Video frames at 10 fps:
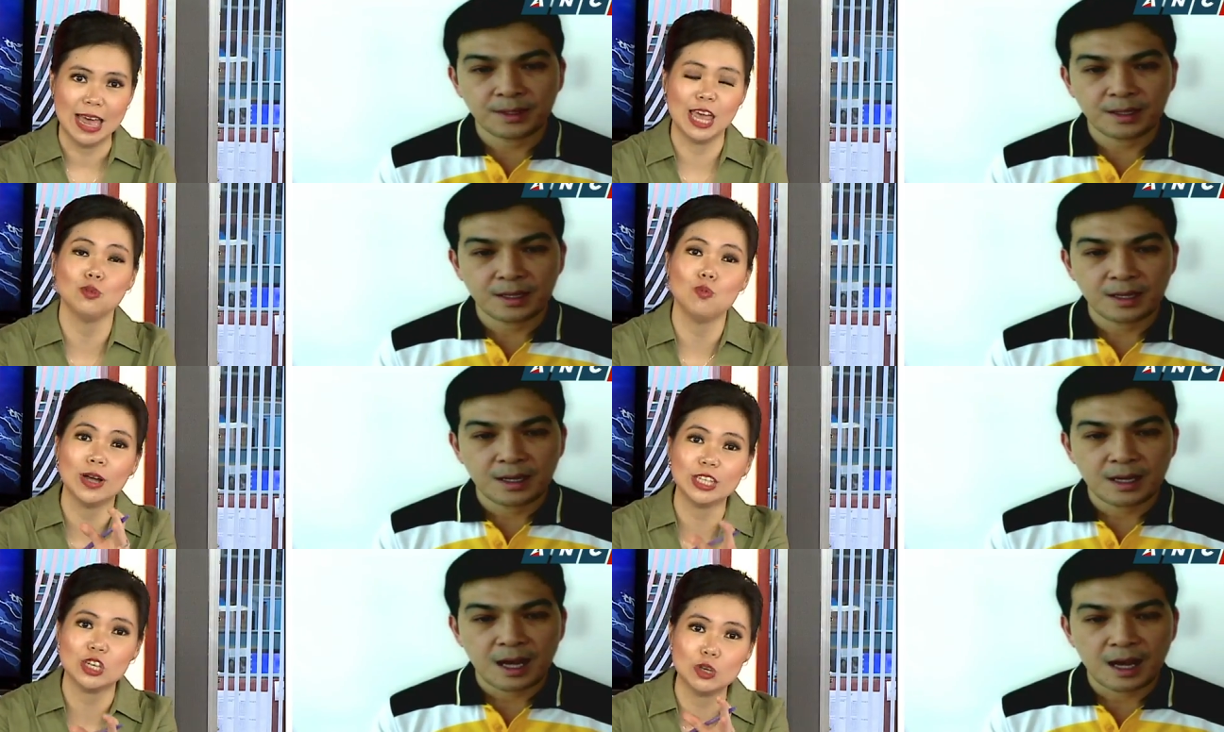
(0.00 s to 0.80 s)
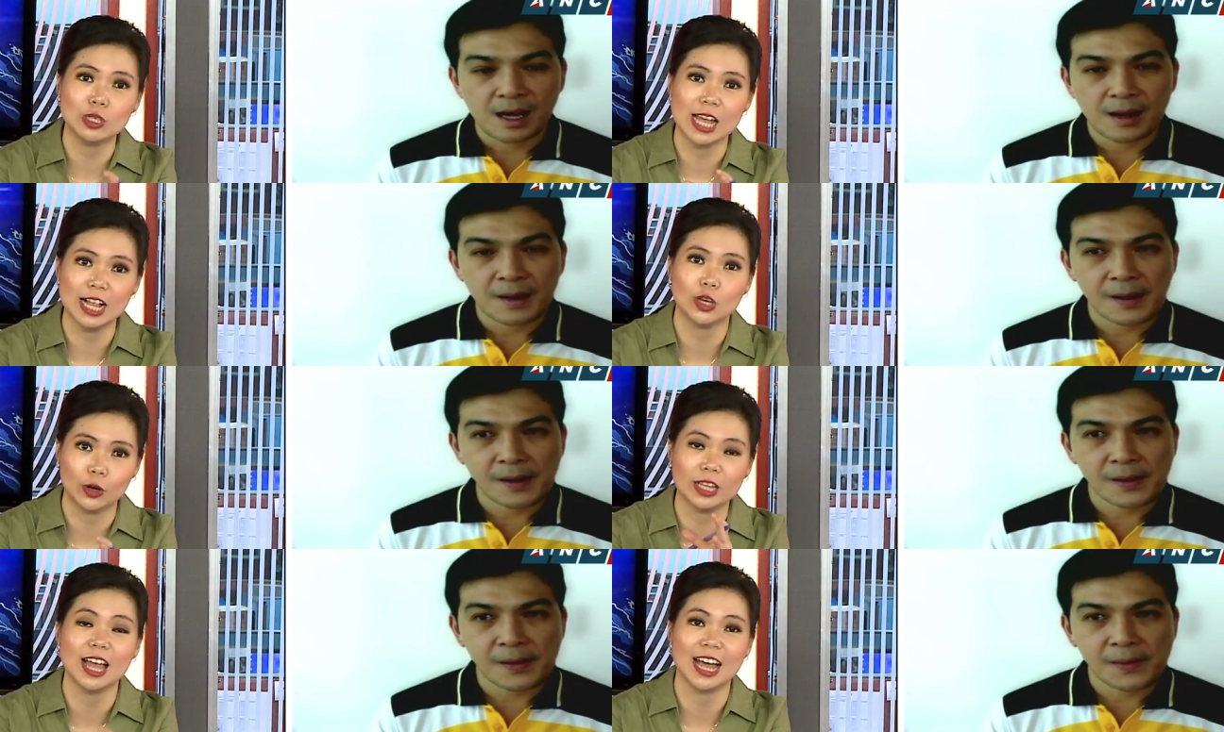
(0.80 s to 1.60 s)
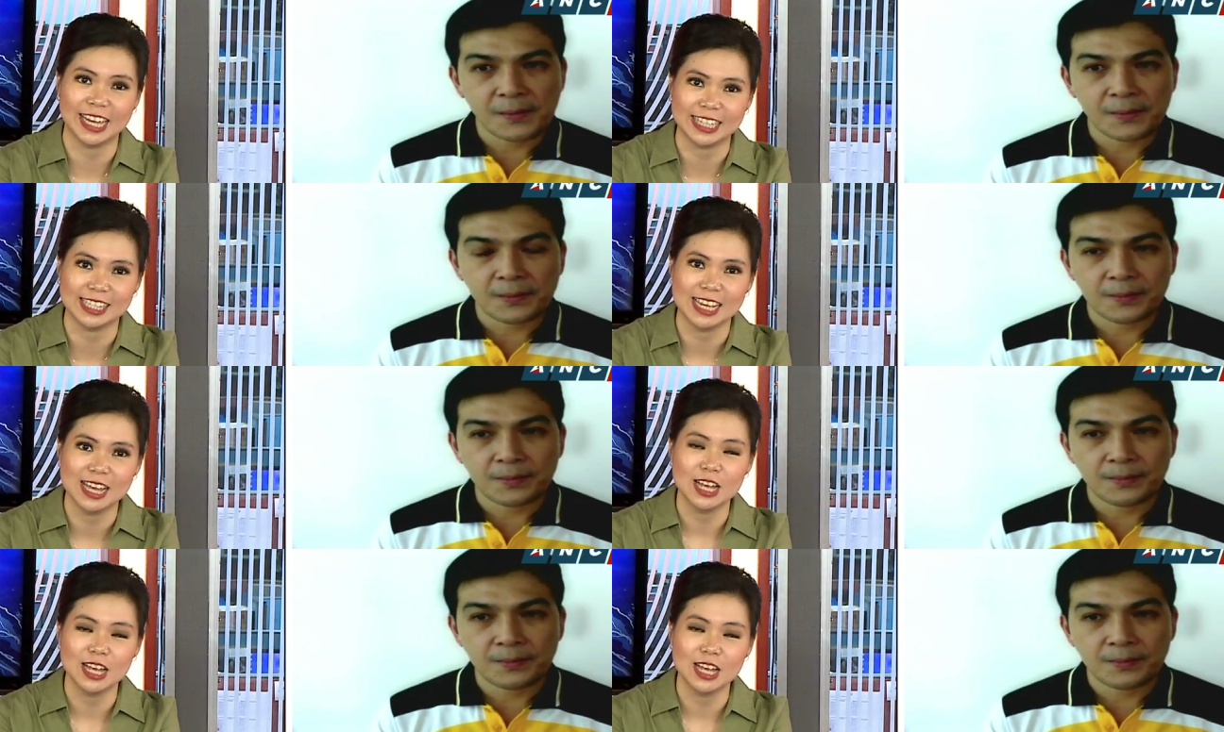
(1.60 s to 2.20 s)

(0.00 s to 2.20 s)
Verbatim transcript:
Speaker 1: And what do you tell your clients?